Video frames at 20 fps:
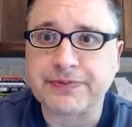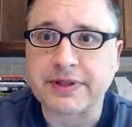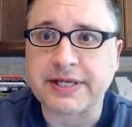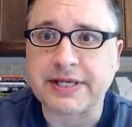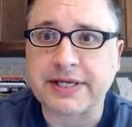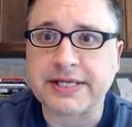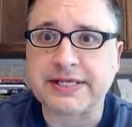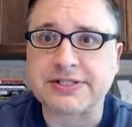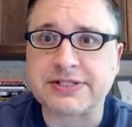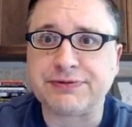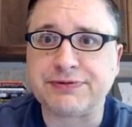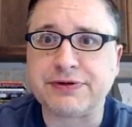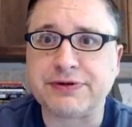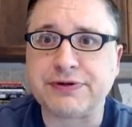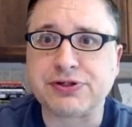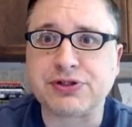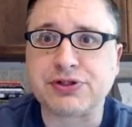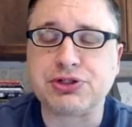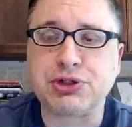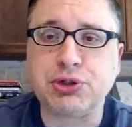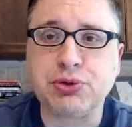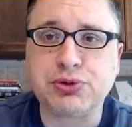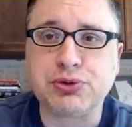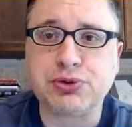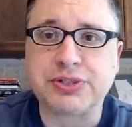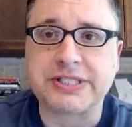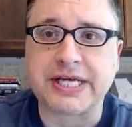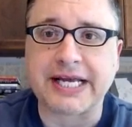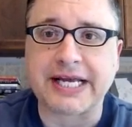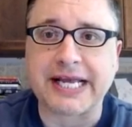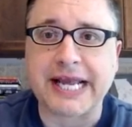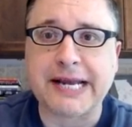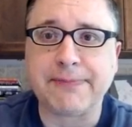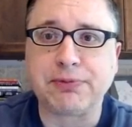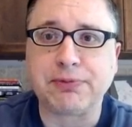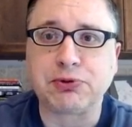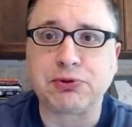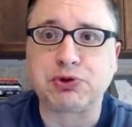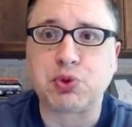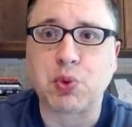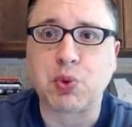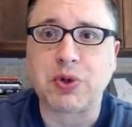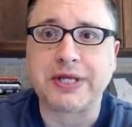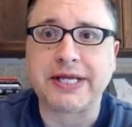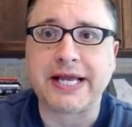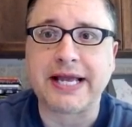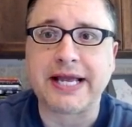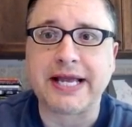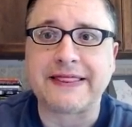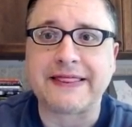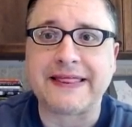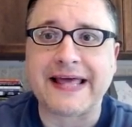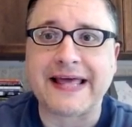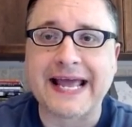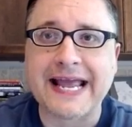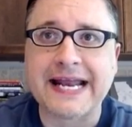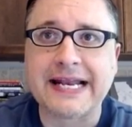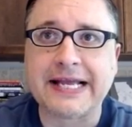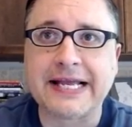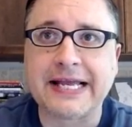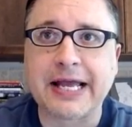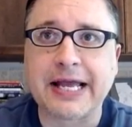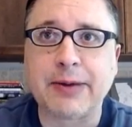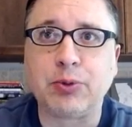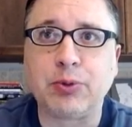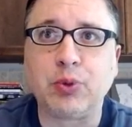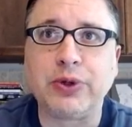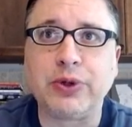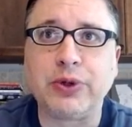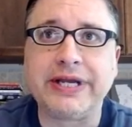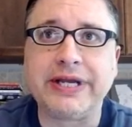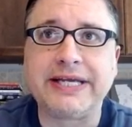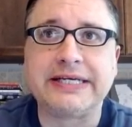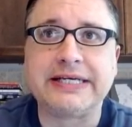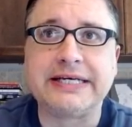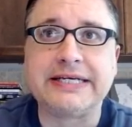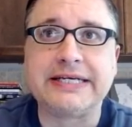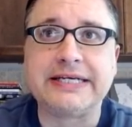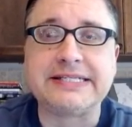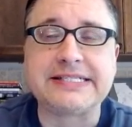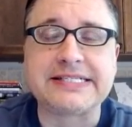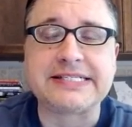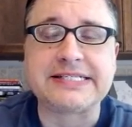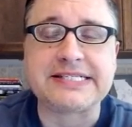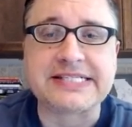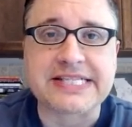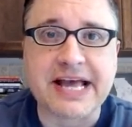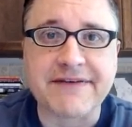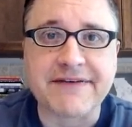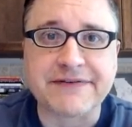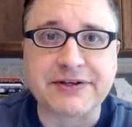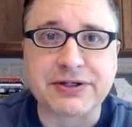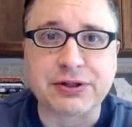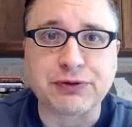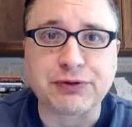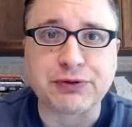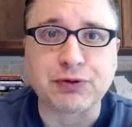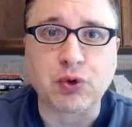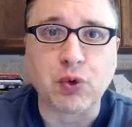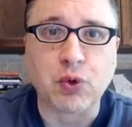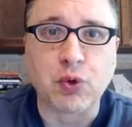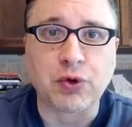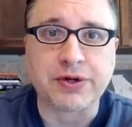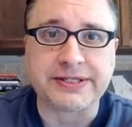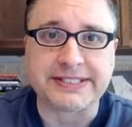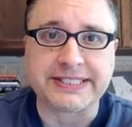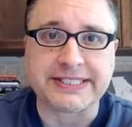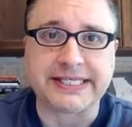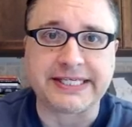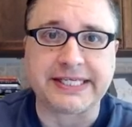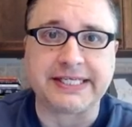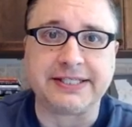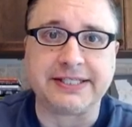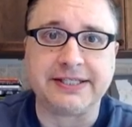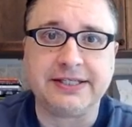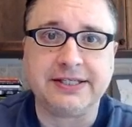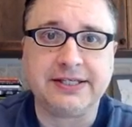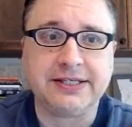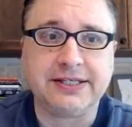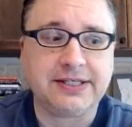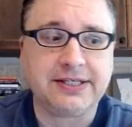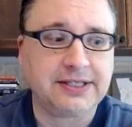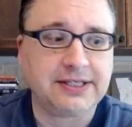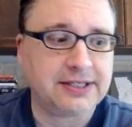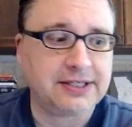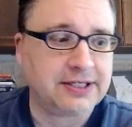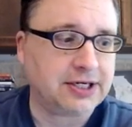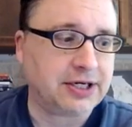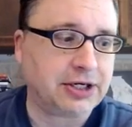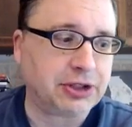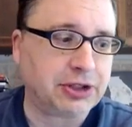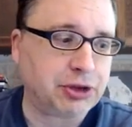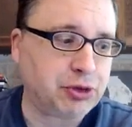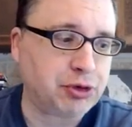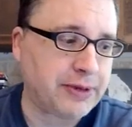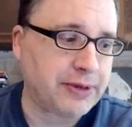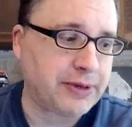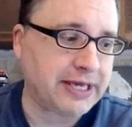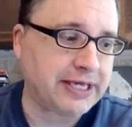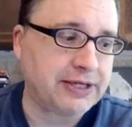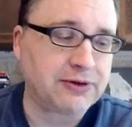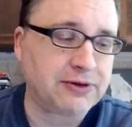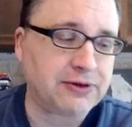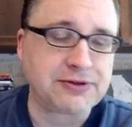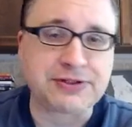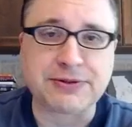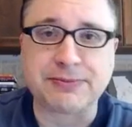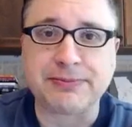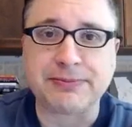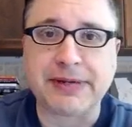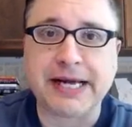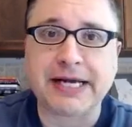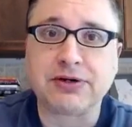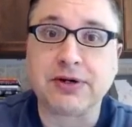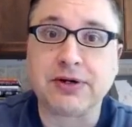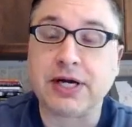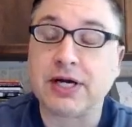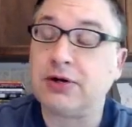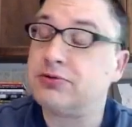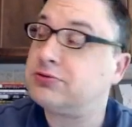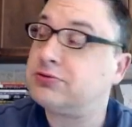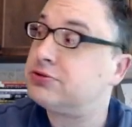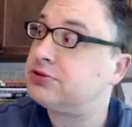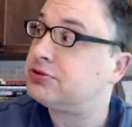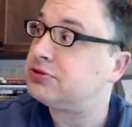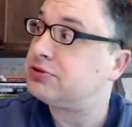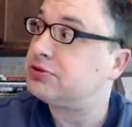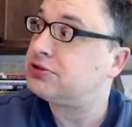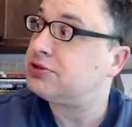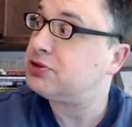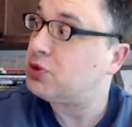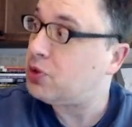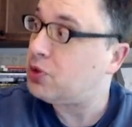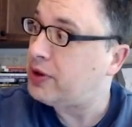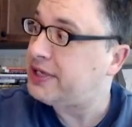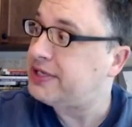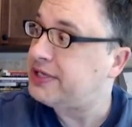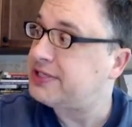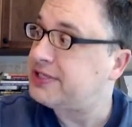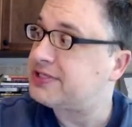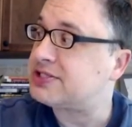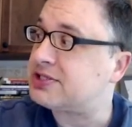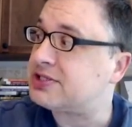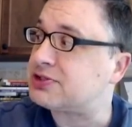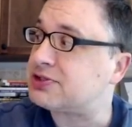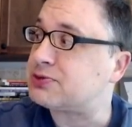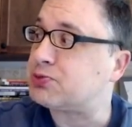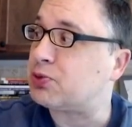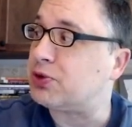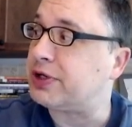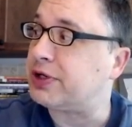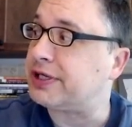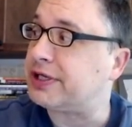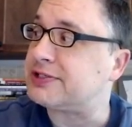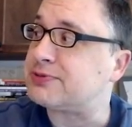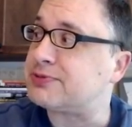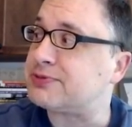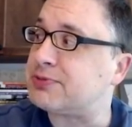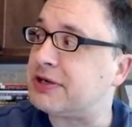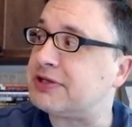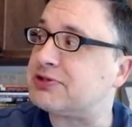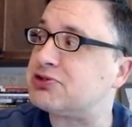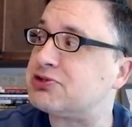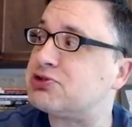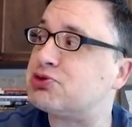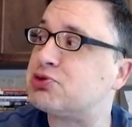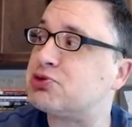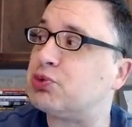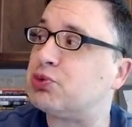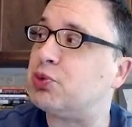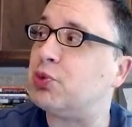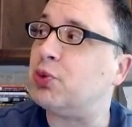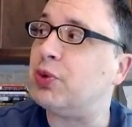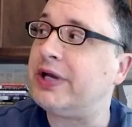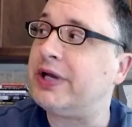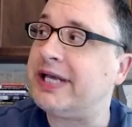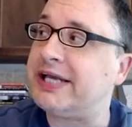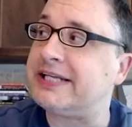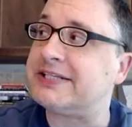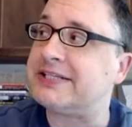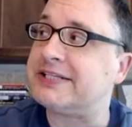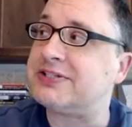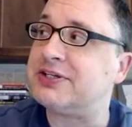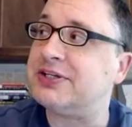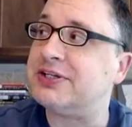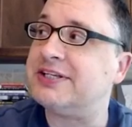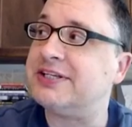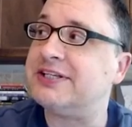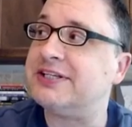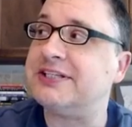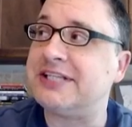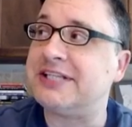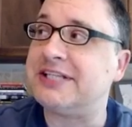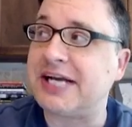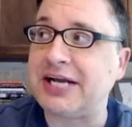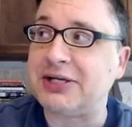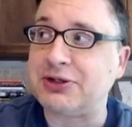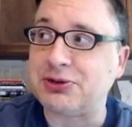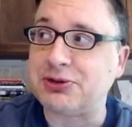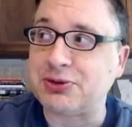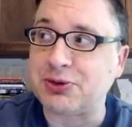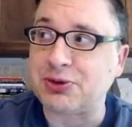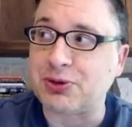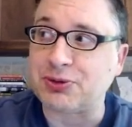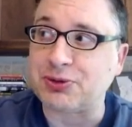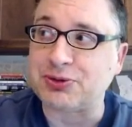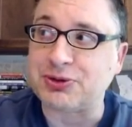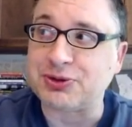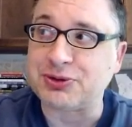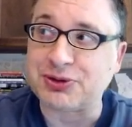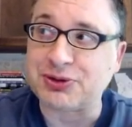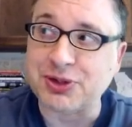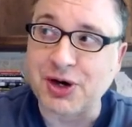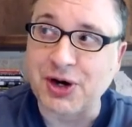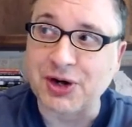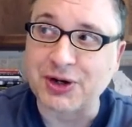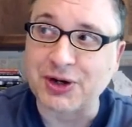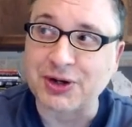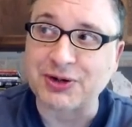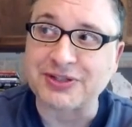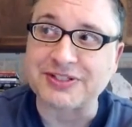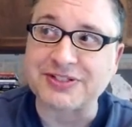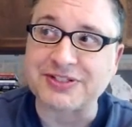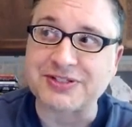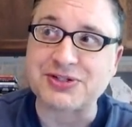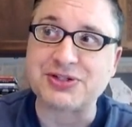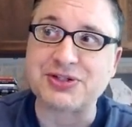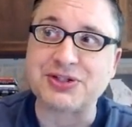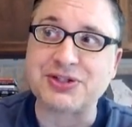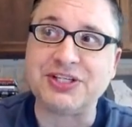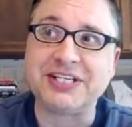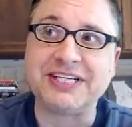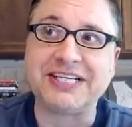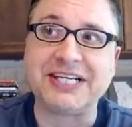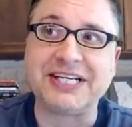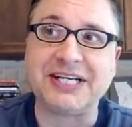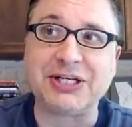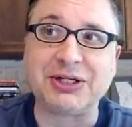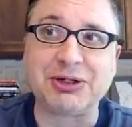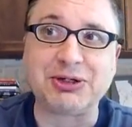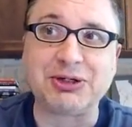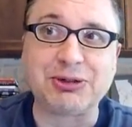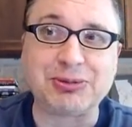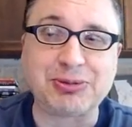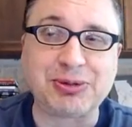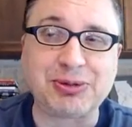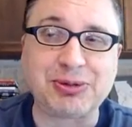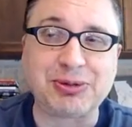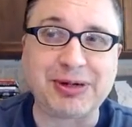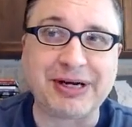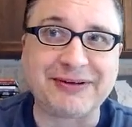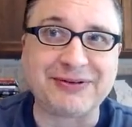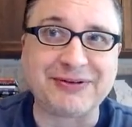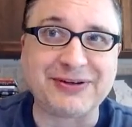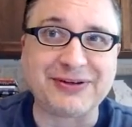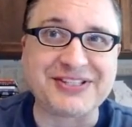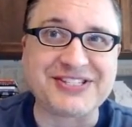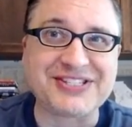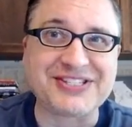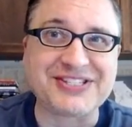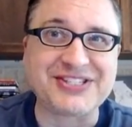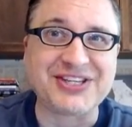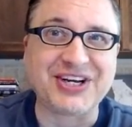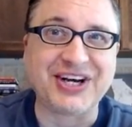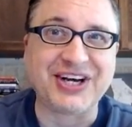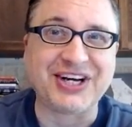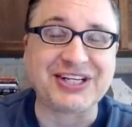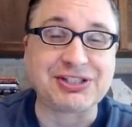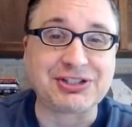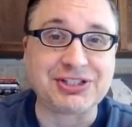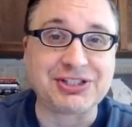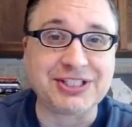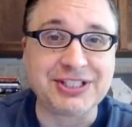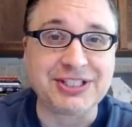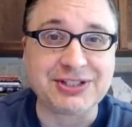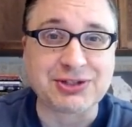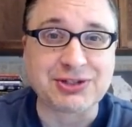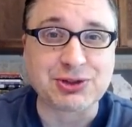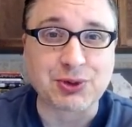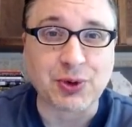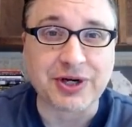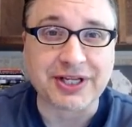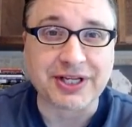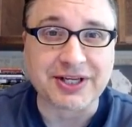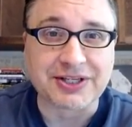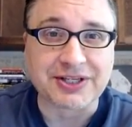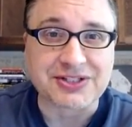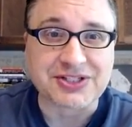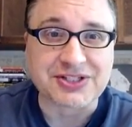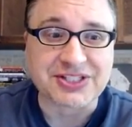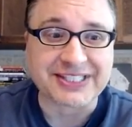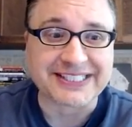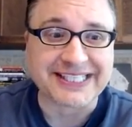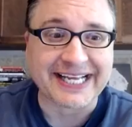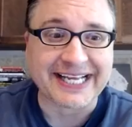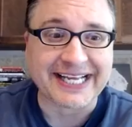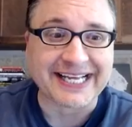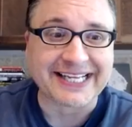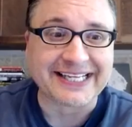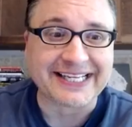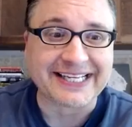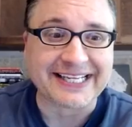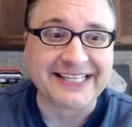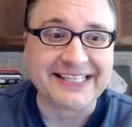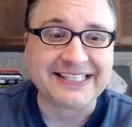It is officially Tuesday, April 28th, 8 a.m., week 7 of quarantine. You may hear some background noise this morning as my sweet 9-year-old daughter is getting her breakfast. She is joining us today.